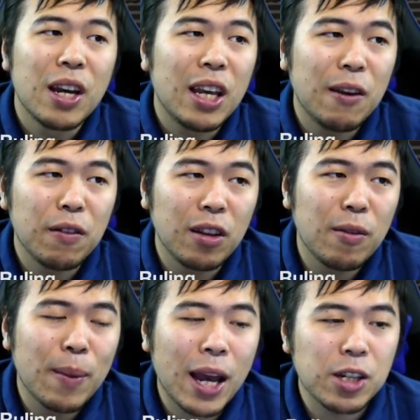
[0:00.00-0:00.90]
Evenly
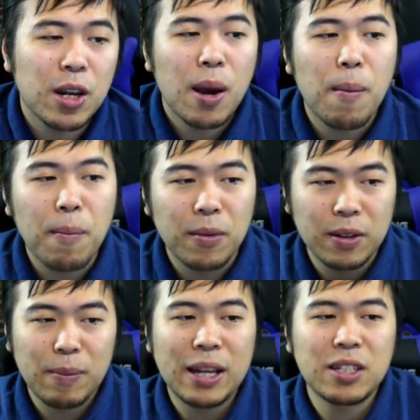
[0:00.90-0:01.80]
Matched
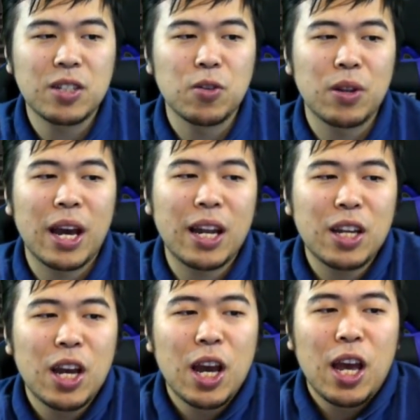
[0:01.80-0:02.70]
makes it so that
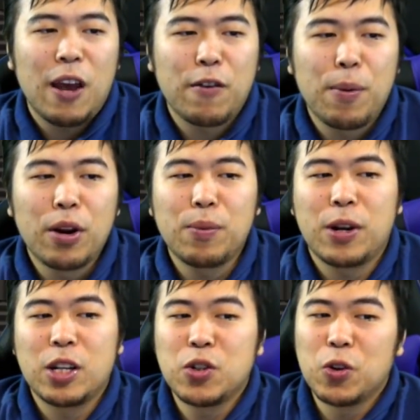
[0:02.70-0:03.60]
if your opponent
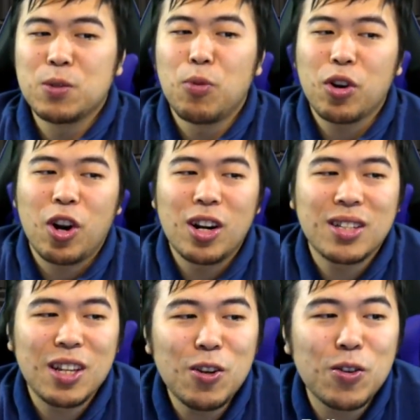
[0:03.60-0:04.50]
controls more cards
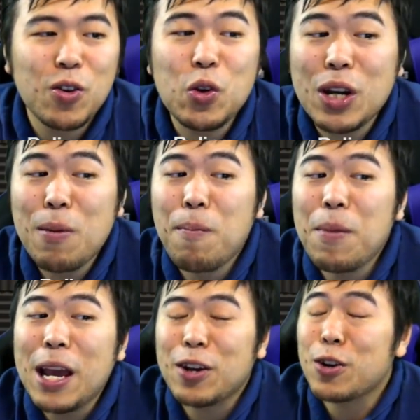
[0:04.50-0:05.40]
than you do, you can
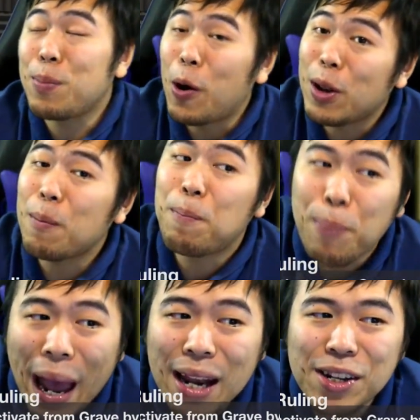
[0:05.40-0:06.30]
make your opponent
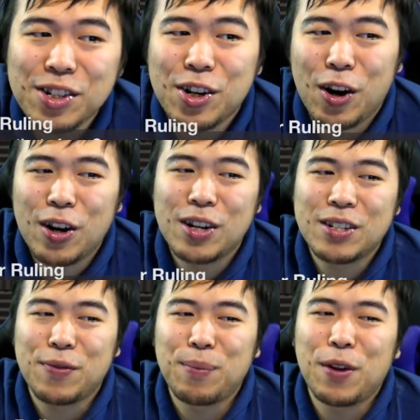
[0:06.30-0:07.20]
banish cards
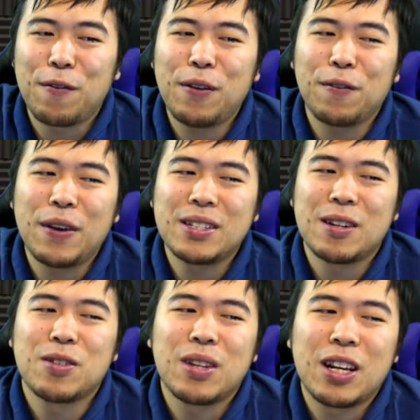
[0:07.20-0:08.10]
from their field face down
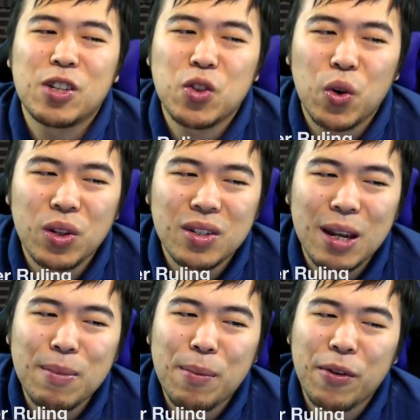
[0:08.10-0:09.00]
so they control the
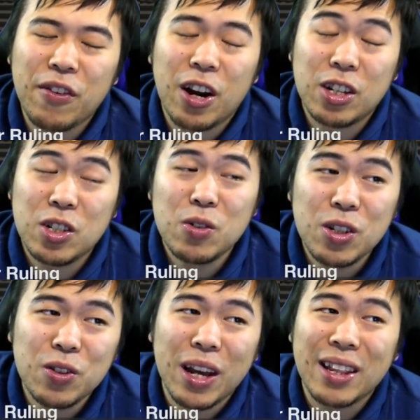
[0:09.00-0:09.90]
same number of cards you
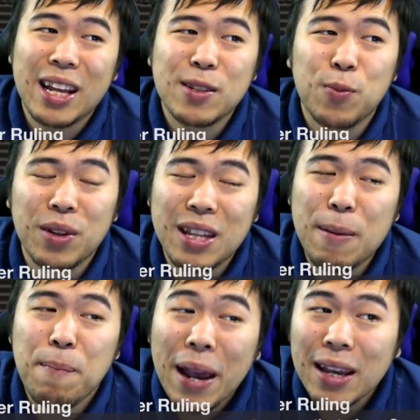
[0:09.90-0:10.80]
do, and that's what they
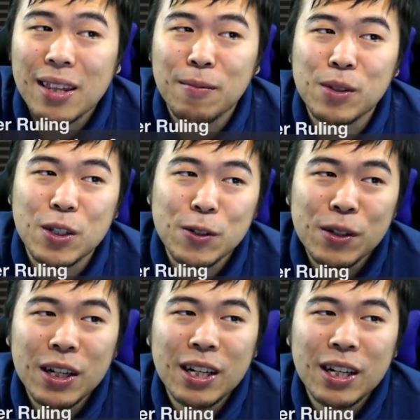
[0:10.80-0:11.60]
make them do.